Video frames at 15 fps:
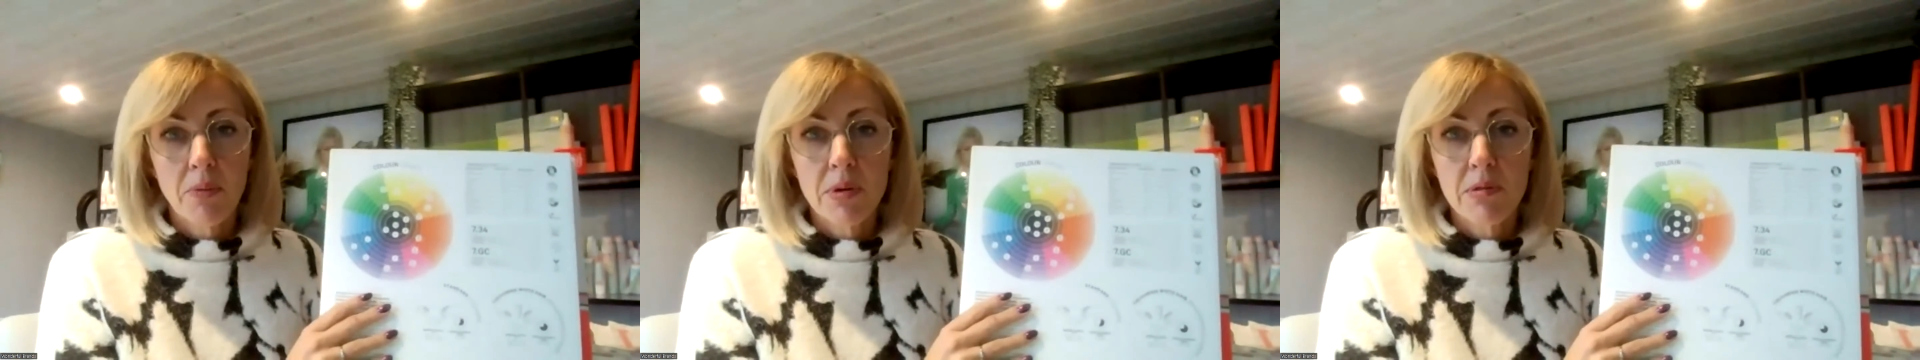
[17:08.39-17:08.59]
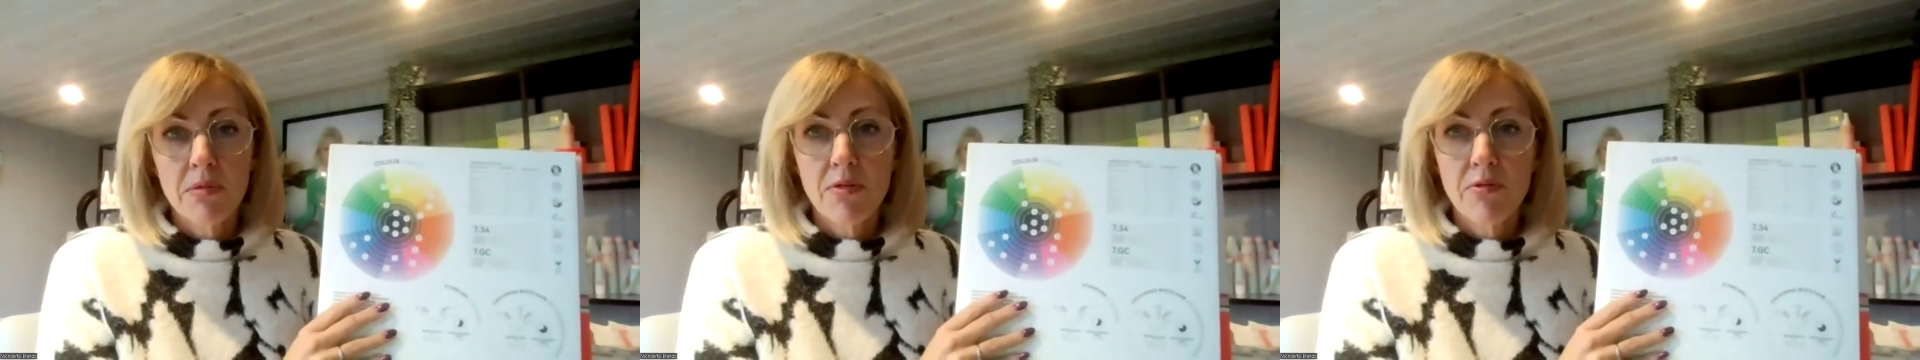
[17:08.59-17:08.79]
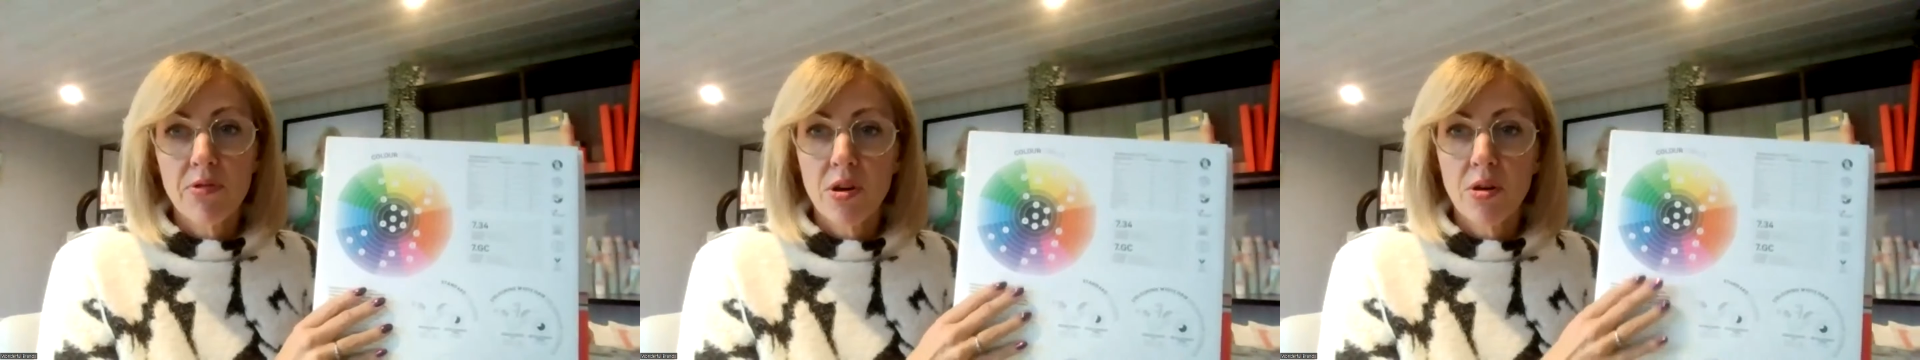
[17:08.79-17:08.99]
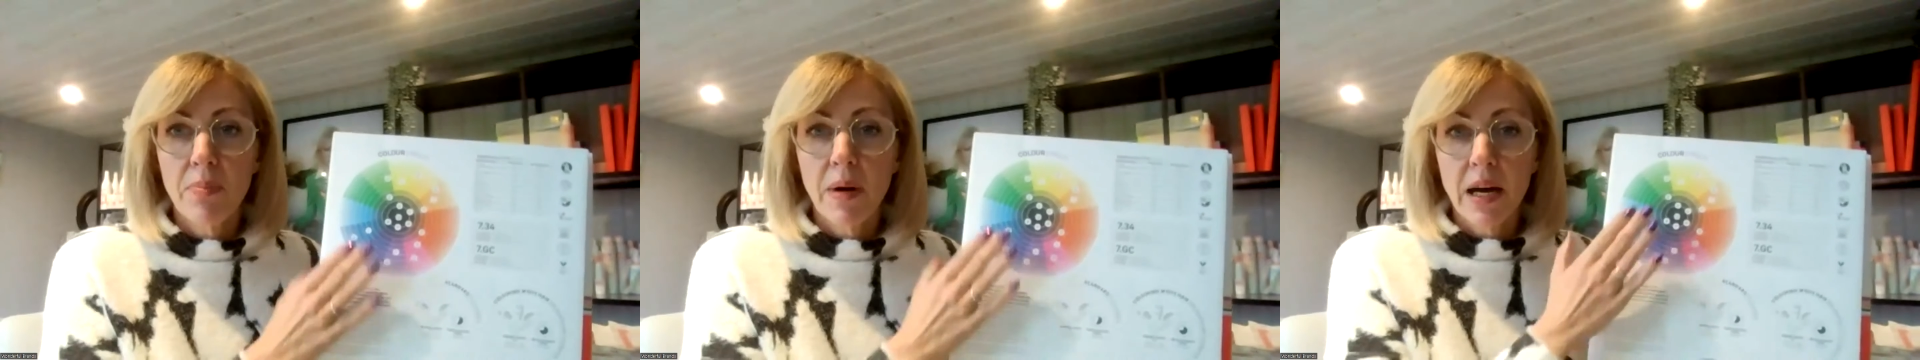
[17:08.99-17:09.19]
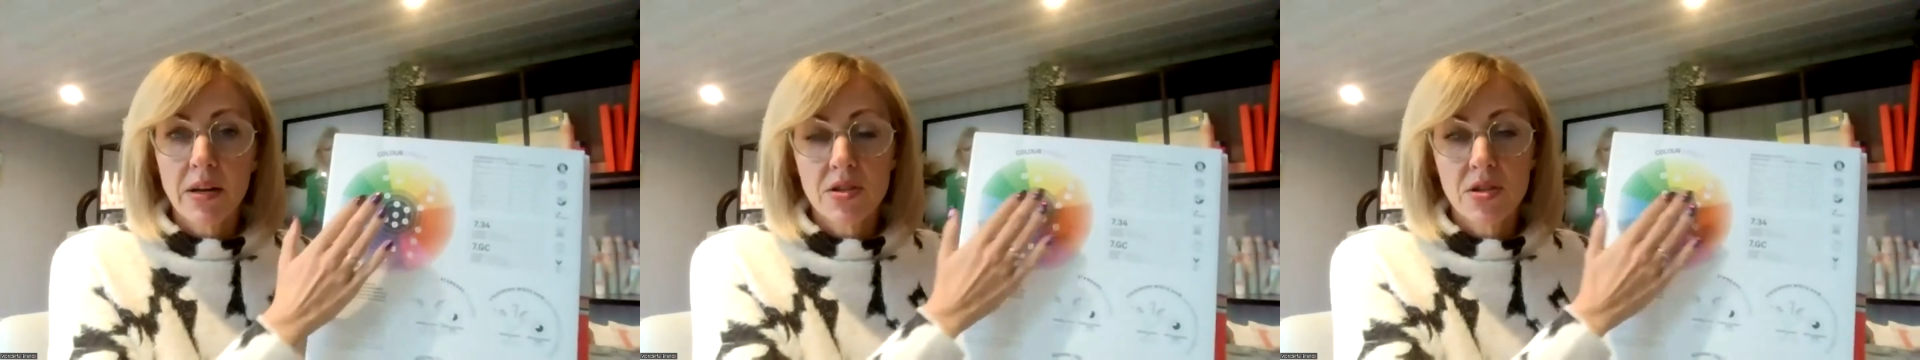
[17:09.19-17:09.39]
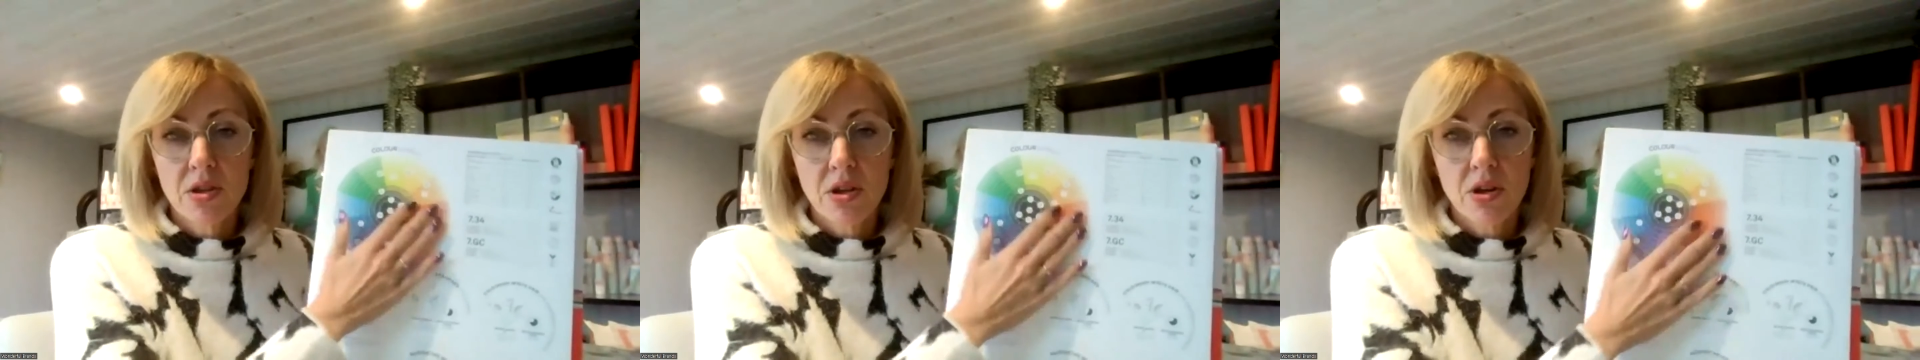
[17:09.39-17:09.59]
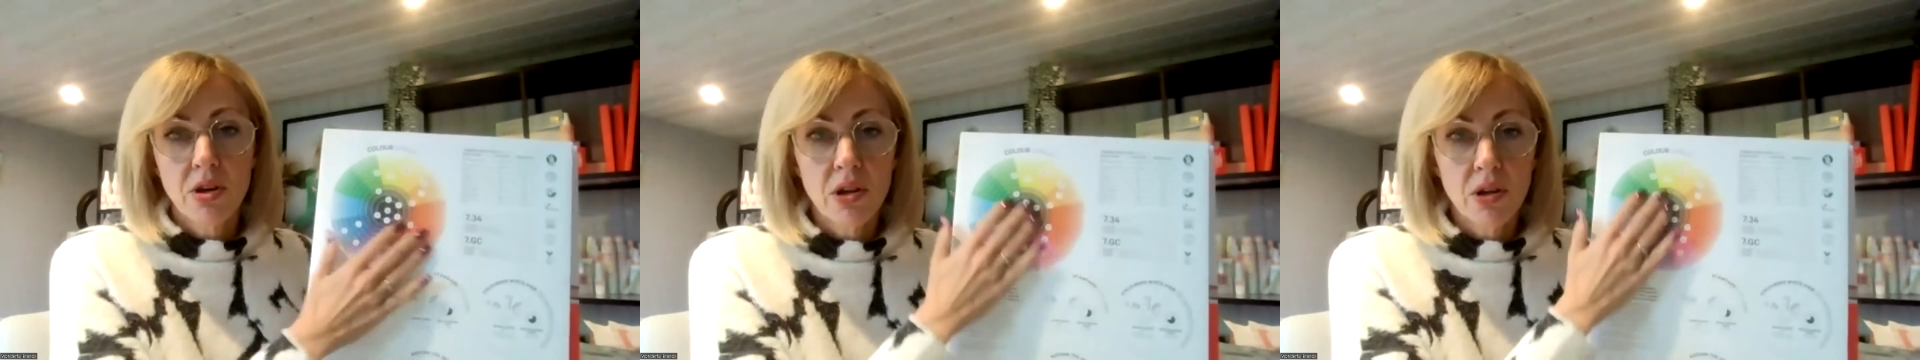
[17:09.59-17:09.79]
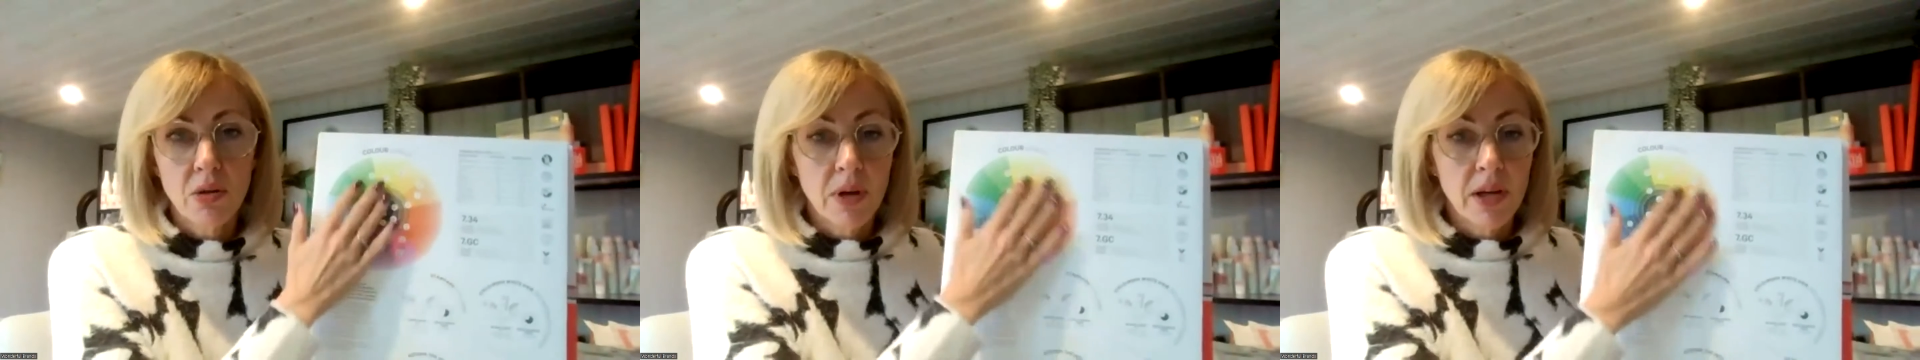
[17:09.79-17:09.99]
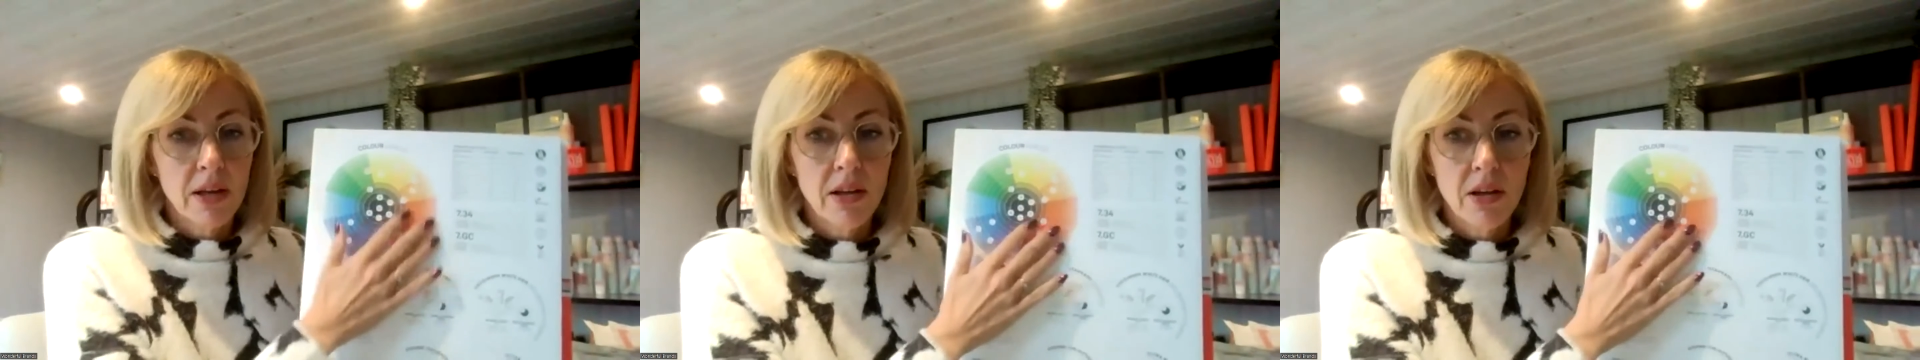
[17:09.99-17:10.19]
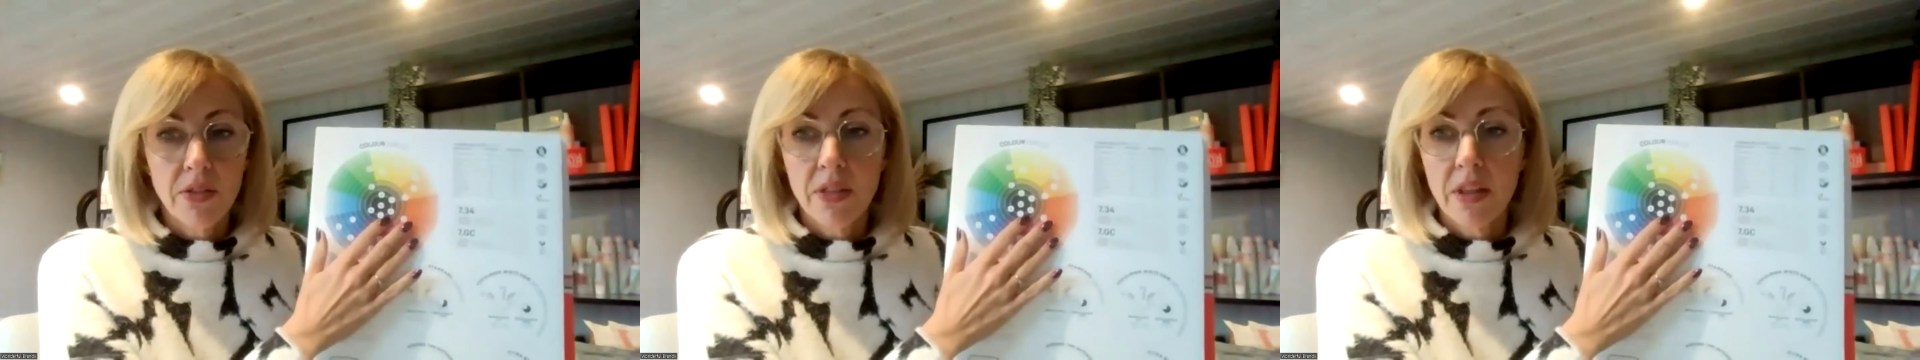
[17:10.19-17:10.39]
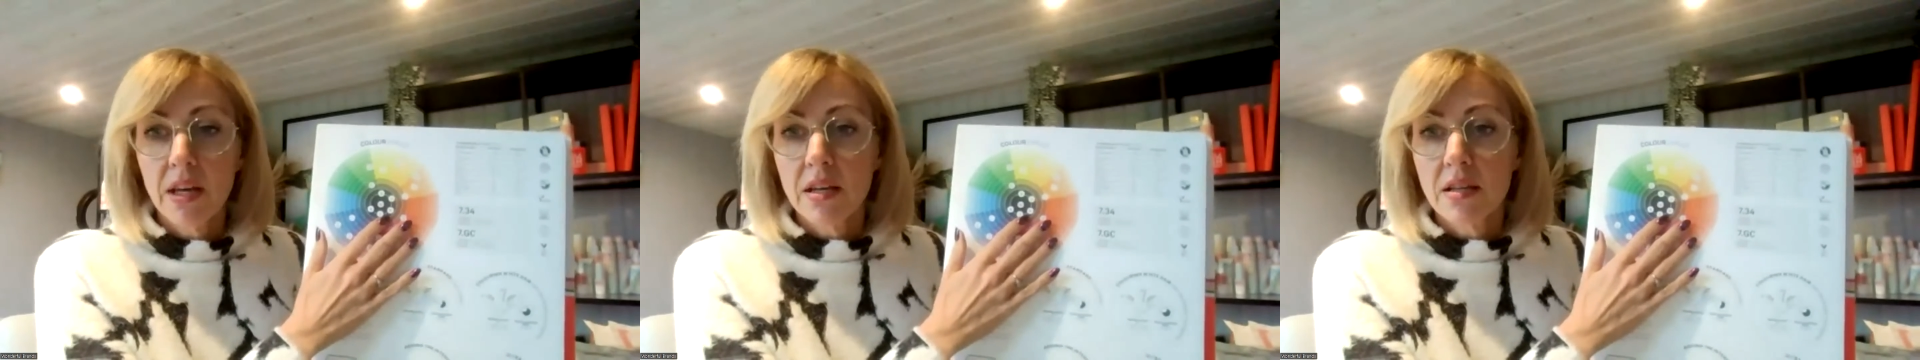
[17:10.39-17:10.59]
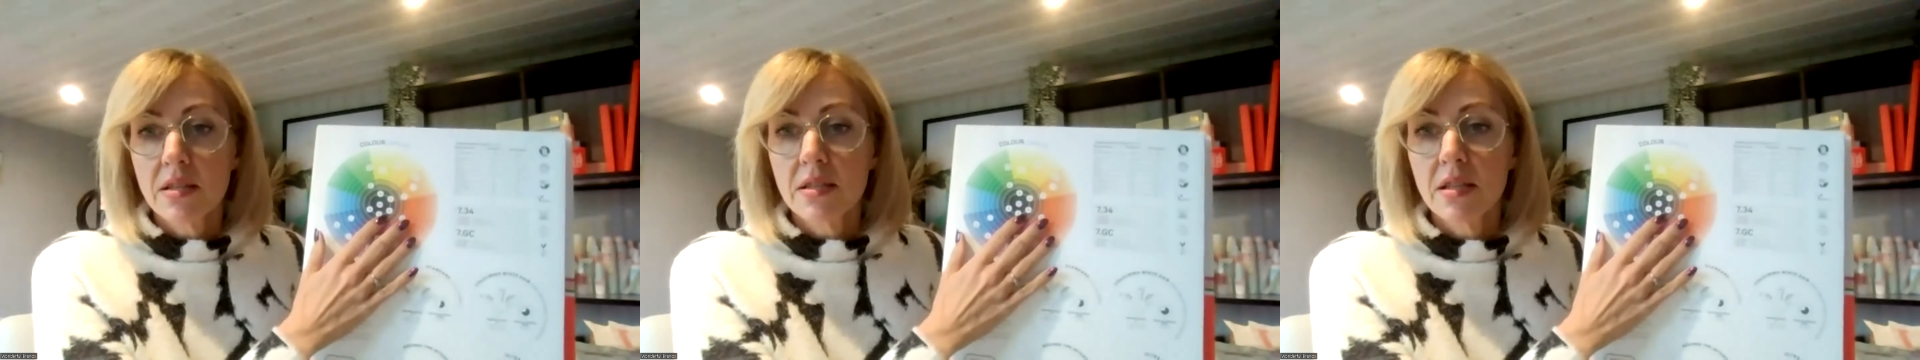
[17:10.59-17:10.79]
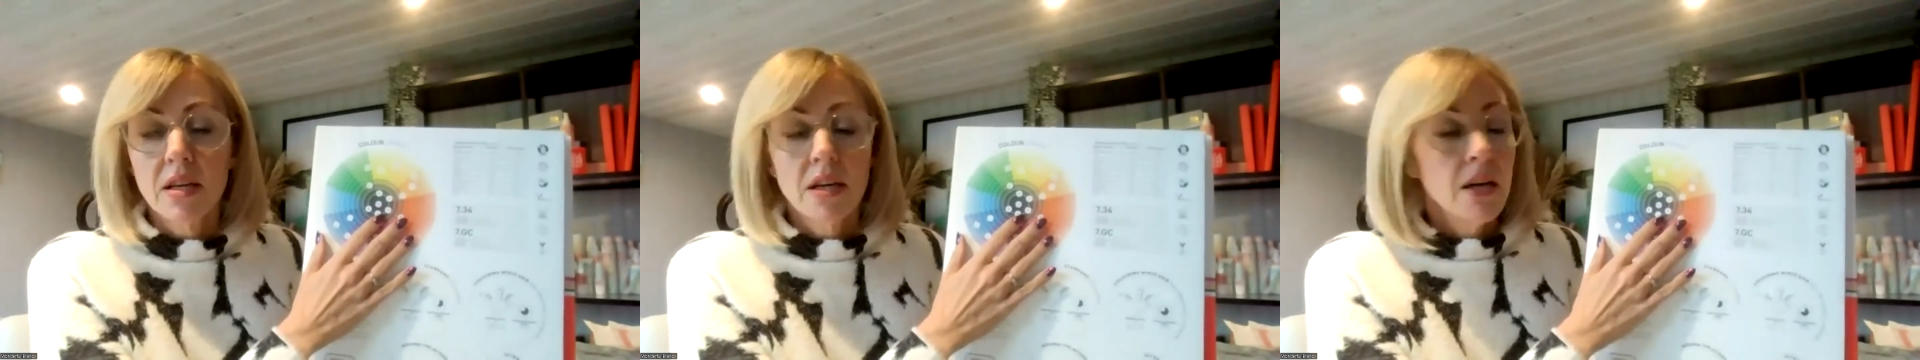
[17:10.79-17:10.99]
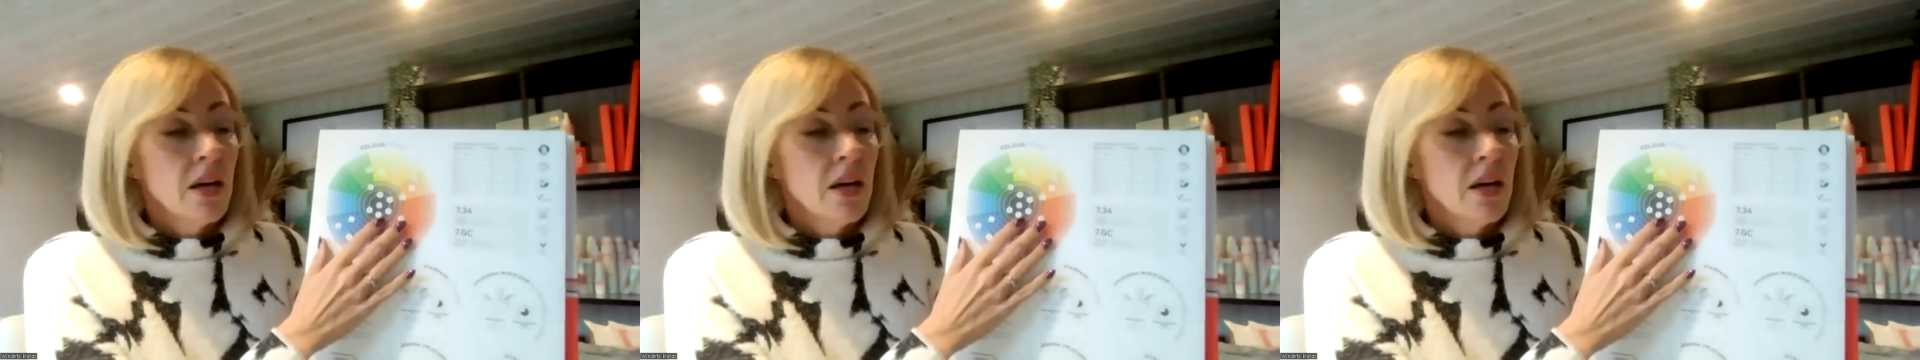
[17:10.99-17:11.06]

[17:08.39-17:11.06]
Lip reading: we refer back to the colour wheel on this.